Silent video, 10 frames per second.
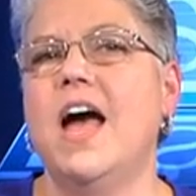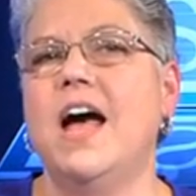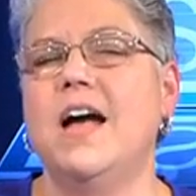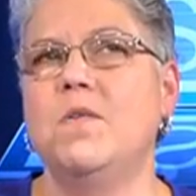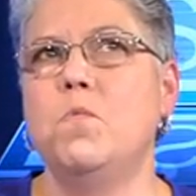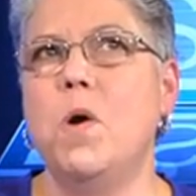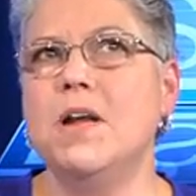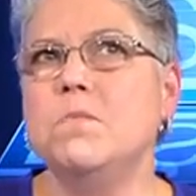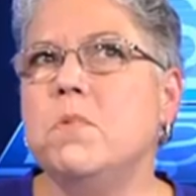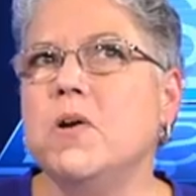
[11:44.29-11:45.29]
Uh,
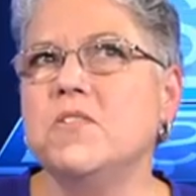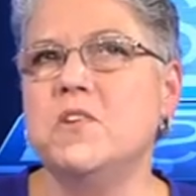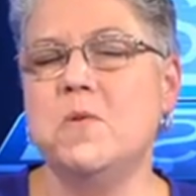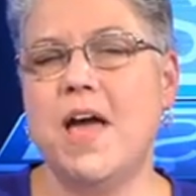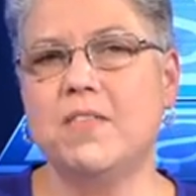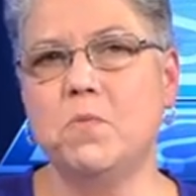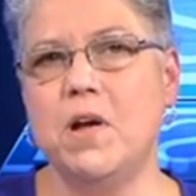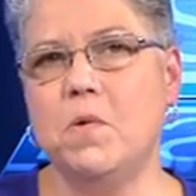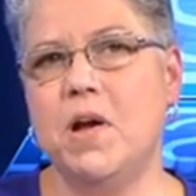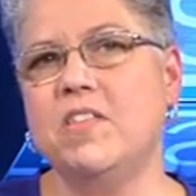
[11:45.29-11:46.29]
one person who asks
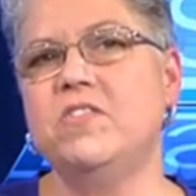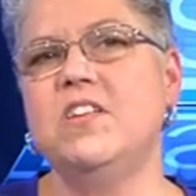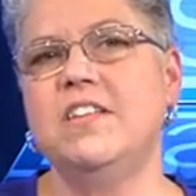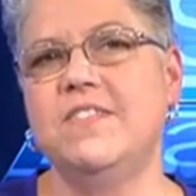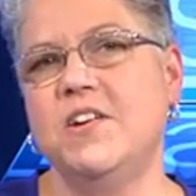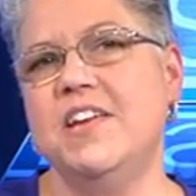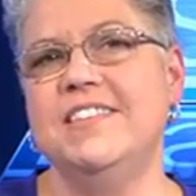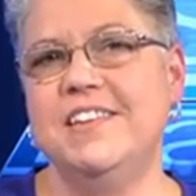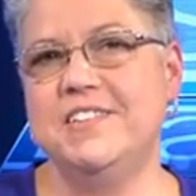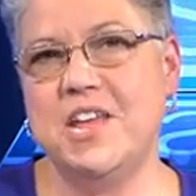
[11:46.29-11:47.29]
one question, it's very
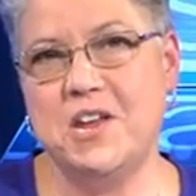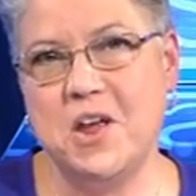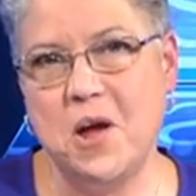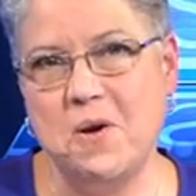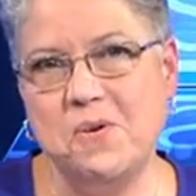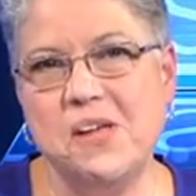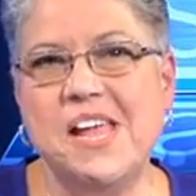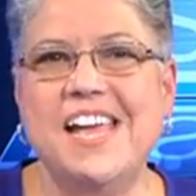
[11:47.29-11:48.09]
easy to say no.